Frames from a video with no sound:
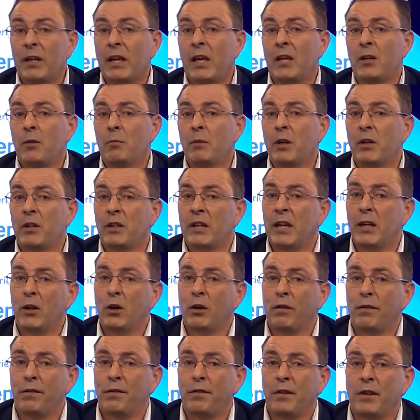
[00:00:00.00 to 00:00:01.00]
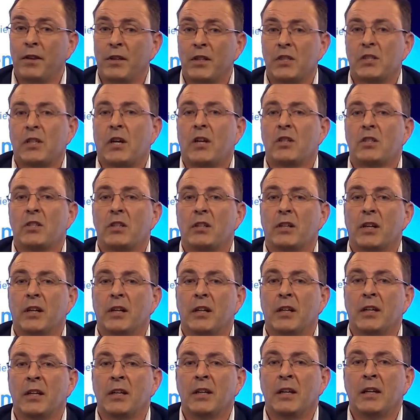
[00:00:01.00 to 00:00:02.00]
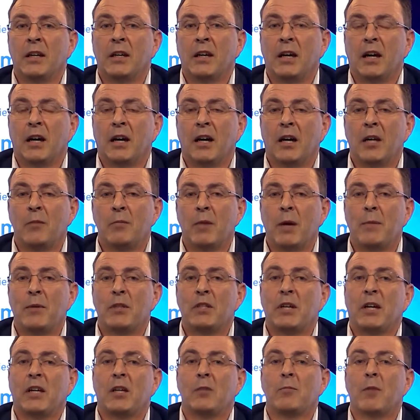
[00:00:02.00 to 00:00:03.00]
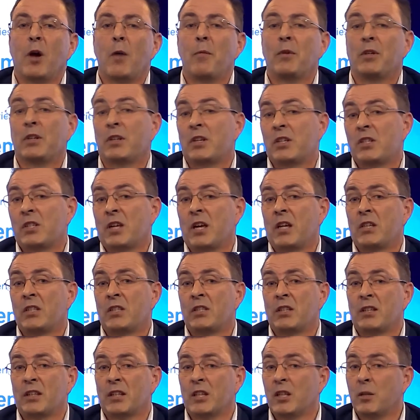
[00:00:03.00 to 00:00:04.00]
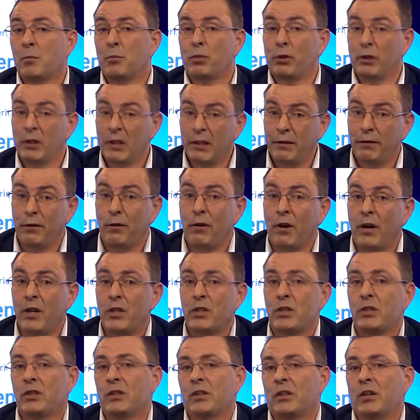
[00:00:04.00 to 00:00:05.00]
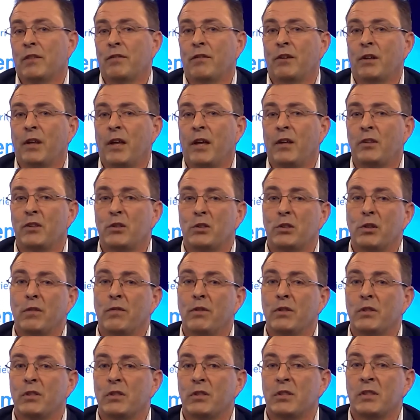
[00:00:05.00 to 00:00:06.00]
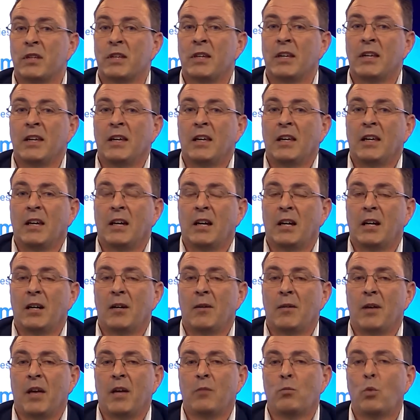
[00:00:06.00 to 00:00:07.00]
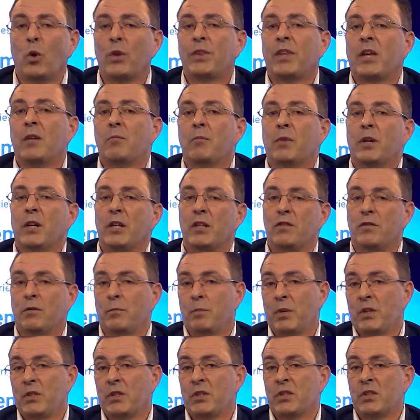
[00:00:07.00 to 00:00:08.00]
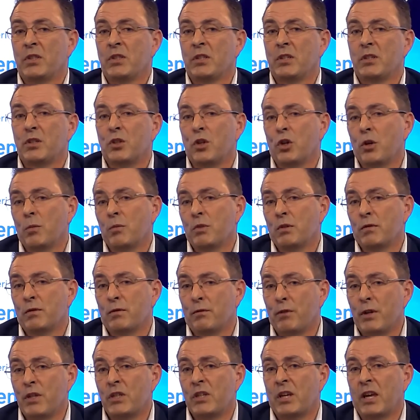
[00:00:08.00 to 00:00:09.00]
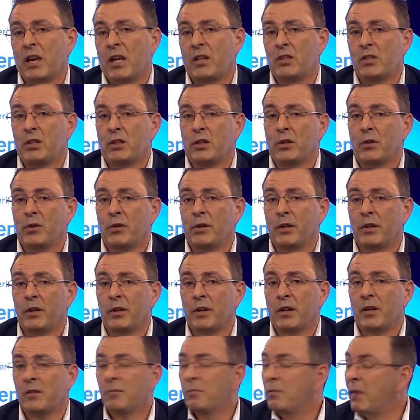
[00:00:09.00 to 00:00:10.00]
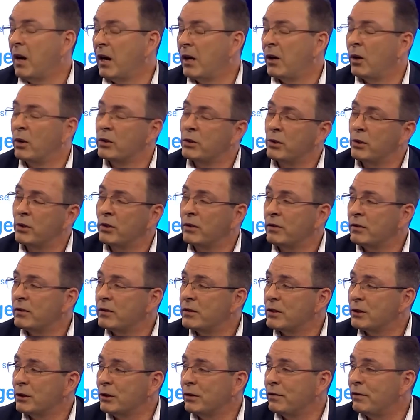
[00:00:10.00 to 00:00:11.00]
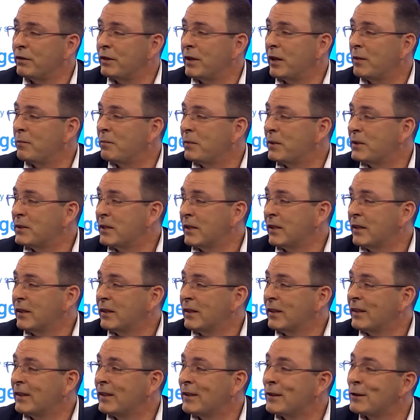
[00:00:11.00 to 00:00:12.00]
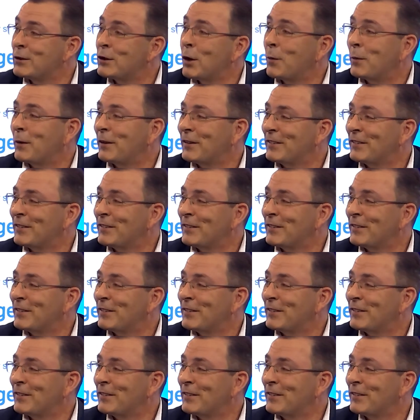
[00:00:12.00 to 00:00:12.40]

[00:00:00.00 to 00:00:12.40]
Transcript: can, I'm going to kick off the discussion today and maybe take a moment to discuss the proliferation of cloud services and what that means for businesses in terms of risk and security. And Mark, I'll turn to you for that particular topic.